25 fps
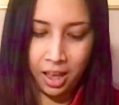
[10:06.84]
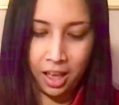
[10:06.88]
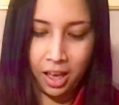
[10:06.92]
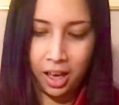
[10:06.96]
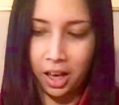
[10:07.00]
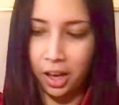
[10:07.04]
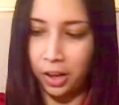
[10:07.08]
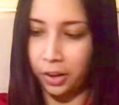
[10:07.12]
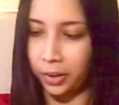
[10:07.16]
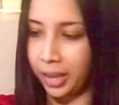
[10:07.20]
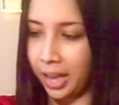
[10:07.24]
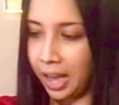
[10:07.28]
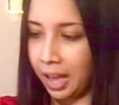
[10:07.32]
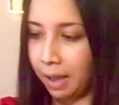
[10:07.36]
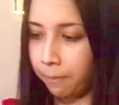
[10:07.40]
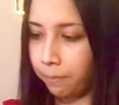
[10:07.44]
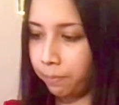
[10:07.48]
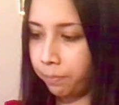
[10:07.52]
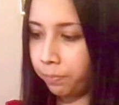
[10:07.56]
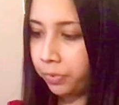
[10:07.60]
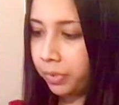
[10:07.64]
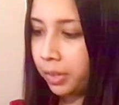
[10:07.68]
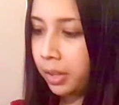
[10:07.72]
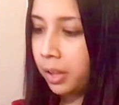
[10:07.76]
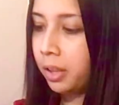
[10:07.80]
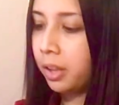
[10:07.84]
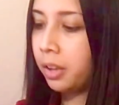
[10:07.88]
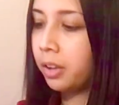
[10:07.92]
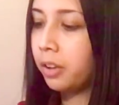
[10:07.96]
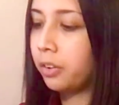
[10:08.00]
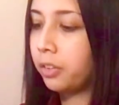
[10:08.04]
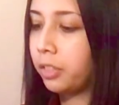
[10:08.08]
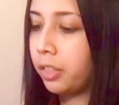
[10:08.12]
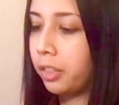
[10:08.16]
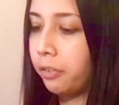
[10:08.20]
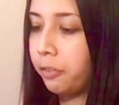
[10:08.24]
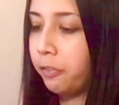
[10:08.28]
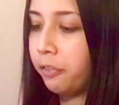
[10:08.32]
Okay,
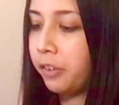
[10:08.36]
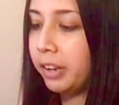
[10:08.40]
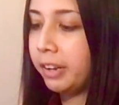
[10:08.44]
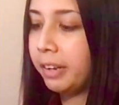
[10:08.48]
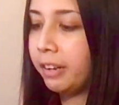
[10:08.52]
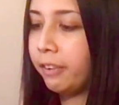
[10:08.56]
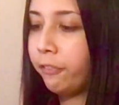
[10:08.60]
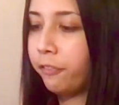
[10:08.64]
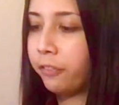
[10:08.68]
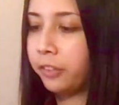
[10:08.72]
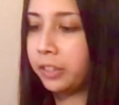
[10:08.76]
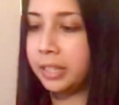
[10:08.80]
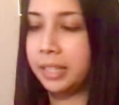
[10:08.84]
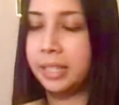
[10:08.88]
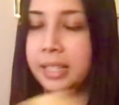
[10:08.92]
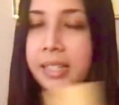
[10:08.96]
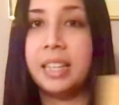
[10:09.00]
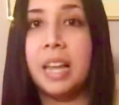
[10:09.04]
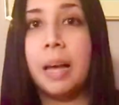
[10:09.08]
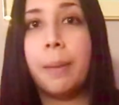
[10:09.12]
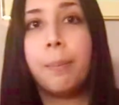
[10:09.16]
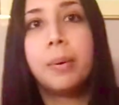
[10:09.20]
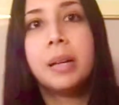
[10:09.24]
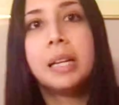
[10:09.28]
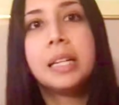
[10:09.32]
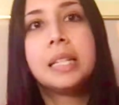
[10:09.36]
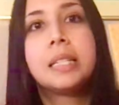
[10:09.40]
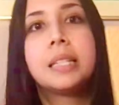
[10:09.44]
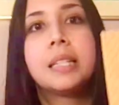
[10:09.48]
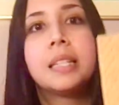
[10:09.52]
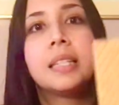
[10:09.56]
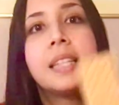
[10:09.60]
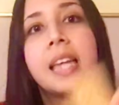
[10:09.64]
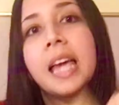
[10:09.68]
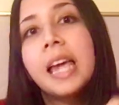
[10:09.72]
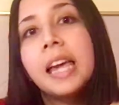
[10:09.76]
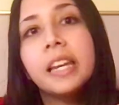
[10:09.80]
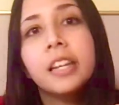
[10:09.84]
the very first step is to
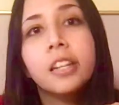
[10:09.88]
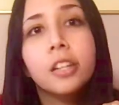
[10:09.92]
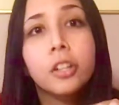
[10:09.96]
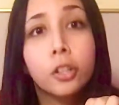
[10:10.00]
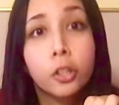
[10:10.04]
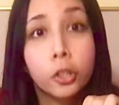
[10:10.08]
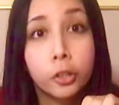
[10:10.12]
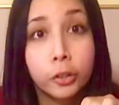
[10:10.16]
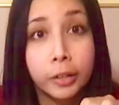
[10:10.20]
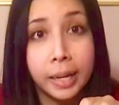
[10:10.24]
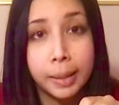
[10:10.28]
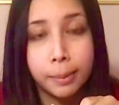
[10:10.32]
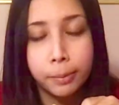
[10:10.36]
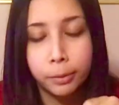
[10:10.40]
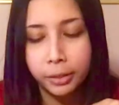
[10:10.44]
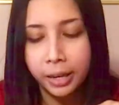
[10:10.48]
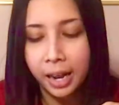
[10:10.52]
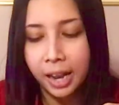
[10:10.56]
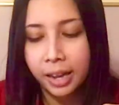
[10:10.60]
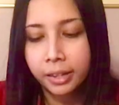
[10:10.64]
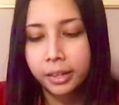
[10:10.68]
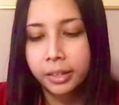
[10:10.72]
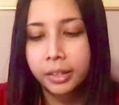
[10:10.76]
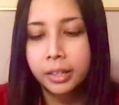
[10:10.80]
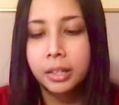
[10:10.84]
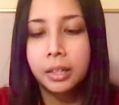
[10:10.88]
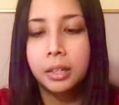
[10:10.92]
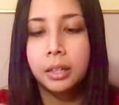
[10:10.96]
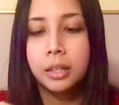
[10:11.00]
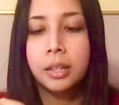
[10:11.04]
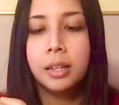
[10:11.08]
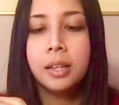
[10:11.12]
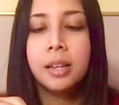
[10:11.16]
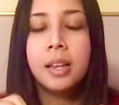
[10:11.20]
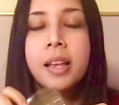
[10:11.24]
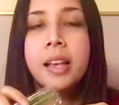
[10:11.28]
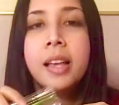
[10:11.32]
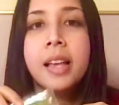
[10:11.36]
take your graham cracker
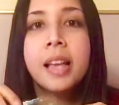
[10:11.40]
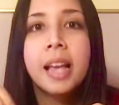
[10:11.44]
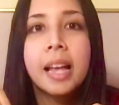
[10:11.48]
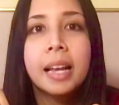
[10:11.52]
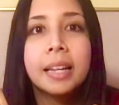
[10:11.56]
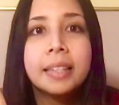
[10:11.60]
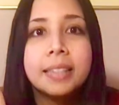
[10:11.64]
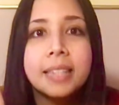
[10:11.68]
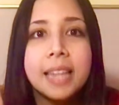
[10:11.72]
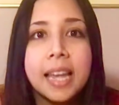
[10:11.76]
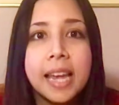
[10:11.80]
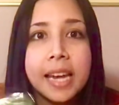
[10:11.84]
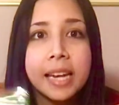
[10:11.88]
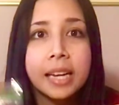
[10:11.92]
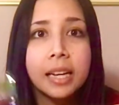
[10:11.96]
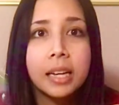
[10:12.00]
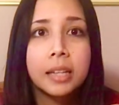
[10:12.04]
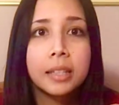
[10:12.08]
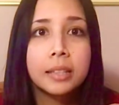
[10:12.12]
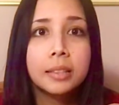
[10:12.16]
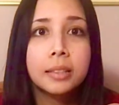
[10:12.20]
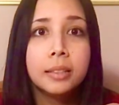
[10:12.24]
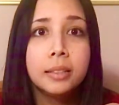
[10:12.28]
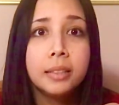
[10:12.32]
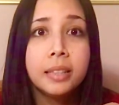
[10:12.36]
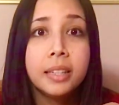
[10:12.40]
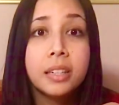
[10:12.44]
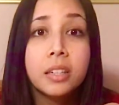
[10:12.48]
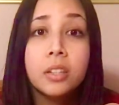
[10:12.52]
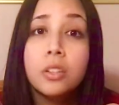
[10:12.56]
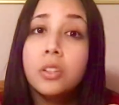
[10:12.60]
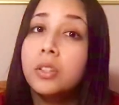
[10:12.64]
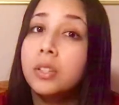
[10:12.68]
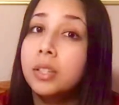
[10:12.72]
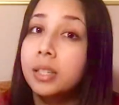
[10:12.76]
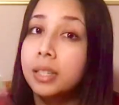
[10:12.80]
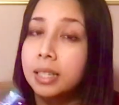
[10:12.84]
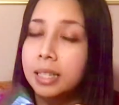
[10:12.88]
and take a
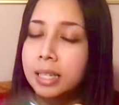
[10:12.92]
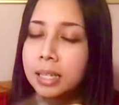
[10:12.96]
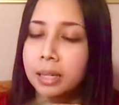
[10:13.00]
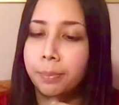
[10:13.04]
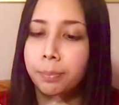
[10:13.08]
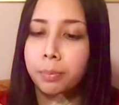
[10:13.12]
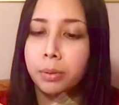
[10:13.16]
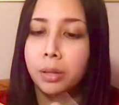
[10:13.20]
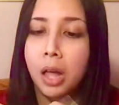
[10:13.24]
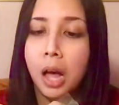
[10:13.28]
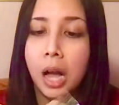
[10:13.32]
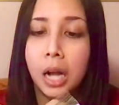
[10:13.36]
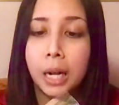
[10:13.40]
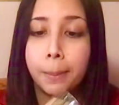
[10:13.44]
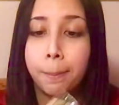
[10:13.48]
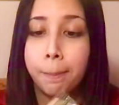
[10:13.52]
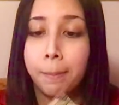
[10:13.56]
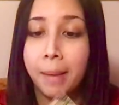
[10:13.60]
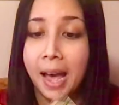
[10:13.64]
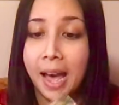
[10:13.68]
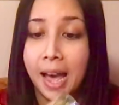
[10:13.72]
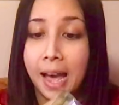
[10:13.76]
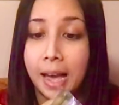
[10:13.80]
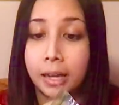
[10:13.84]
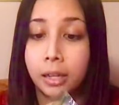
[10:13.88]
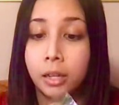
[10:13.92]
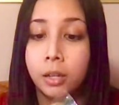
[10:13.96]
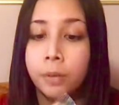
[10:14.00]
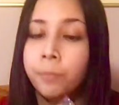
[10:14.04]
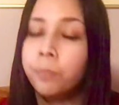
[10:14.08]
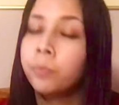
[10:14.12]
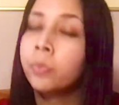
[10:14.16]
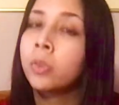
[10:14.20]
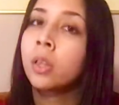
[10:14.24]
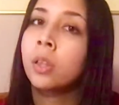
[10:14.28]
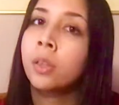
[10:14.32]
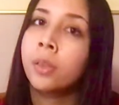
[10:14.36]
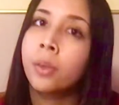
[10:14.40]
little Ziploc bag,
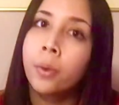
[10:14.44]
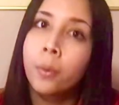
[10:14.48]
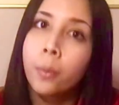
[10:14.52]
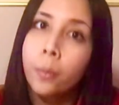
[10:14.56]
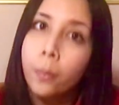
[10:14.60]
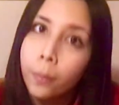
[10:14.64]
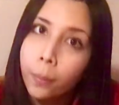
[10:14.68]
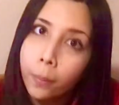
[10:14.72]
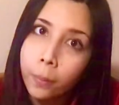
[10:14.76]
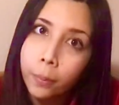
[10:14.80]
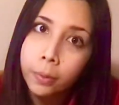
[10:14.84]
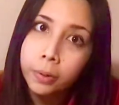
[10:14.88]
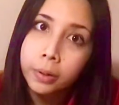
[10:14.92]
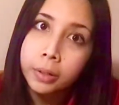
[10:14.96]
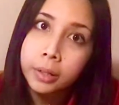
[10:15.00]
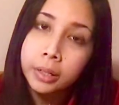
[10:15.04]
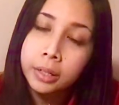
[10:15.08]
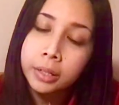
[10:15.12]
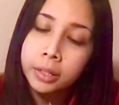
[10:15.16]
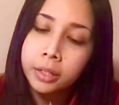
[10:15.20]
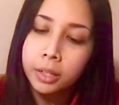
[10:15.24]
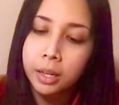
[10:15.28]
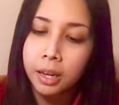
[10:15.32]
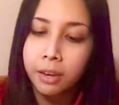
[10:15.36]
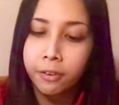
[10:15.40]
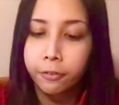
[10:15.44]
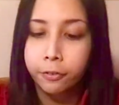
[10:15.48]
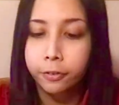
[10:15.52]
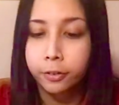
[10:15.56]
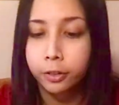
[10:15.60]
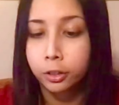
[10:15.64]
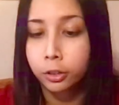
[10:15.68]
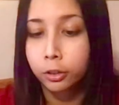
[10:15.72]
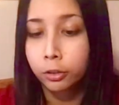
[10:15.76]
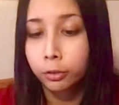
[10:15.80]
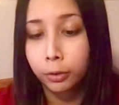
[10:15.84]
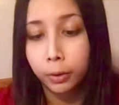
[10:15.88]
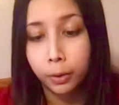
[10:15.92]
or if your
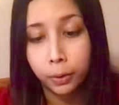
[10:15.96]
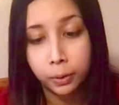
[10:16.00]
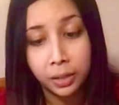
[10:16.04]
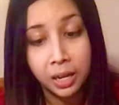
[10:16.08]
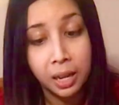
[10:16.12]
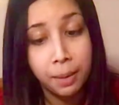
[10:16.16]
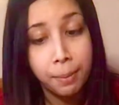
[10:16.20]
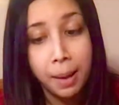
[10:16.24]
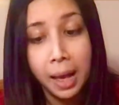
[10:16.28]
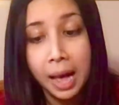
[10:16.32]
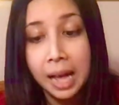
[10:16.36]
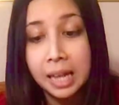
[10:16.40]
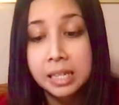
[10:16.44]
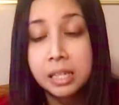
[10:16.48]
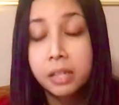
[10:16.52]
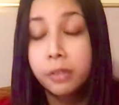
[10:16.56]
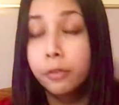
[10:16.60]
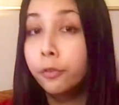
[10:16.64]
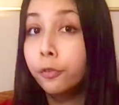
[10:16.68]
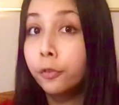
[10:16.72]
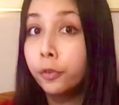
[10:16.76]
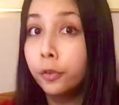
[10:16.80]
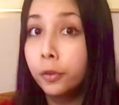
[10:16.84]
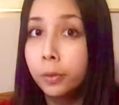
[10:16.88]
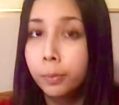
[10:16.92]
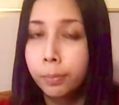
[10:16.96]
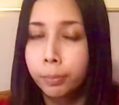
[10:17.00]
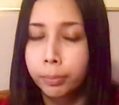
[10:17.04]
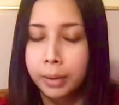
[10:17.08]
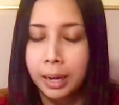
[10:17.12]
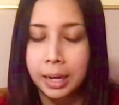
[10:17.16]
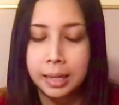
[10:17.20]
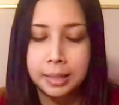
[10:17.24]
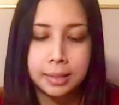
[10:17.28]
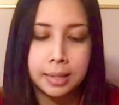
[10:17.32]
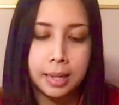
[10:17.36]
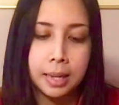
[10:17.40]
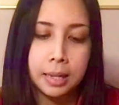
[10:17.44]
grown-up has a food
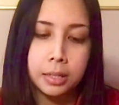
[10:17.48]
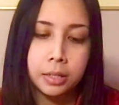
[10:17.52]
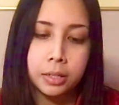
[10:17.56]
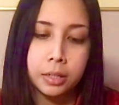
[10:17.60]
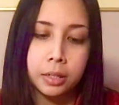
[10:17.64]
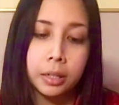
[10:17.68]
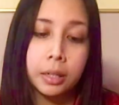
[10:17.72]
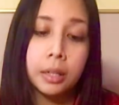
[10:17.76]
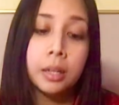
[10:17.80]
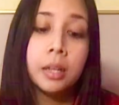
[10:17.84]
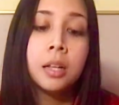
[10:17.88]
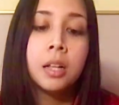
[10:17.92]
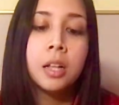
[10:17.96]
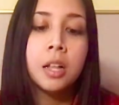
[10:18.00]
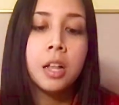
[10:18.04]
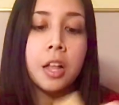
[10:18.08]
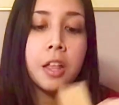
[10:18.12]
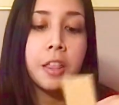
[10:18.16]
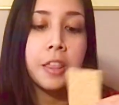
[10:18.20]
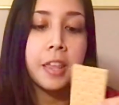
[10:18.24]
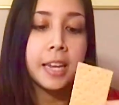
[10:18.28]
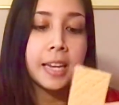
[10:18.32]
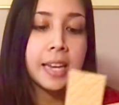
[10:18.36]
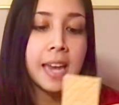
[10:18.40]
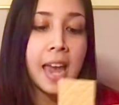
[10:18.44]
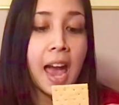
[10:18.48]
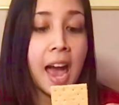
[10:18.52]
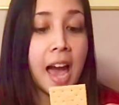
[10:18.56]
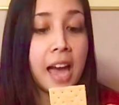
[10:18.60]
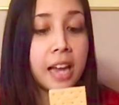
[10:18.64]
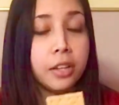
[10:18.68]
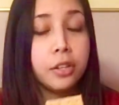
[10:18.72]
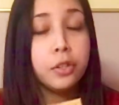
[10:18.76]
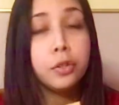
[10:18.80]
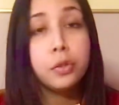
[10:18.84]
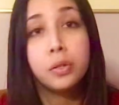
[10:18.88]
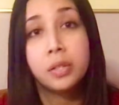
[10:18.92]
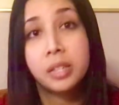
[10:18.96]
processor, they can
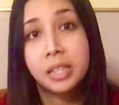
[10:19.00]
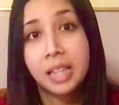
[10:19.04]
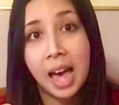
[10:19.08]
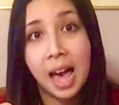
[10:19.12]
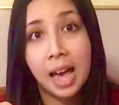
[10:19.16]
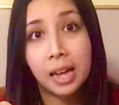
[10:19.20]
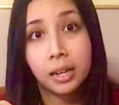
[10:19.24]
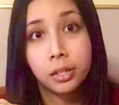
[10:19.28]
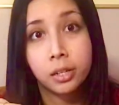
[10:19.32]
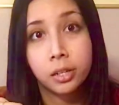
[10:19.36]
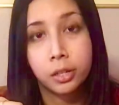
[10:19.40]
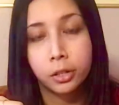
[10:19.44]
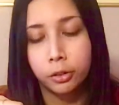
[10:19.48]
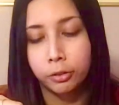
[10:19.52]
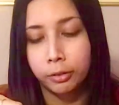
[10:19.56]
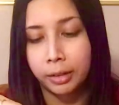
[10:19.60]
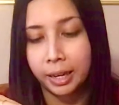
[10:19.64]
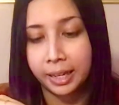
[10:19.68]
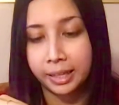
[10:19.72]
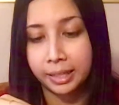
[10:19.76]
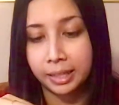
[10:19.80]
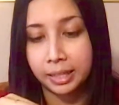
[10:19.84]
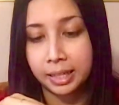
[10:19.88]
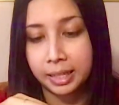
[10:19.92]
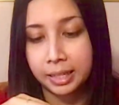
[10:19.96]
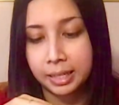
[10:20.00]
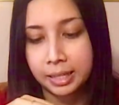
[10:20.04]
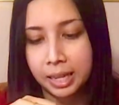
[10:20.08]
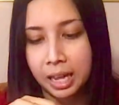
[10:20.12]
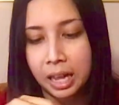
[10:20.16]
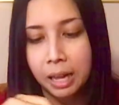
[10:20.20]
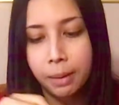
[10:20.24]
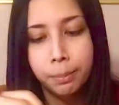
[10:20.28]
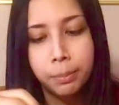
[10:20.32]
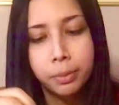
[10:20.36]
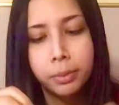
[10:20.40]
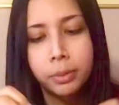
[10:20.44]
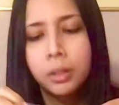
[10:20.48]
use that to grind this
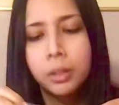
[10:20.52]
up,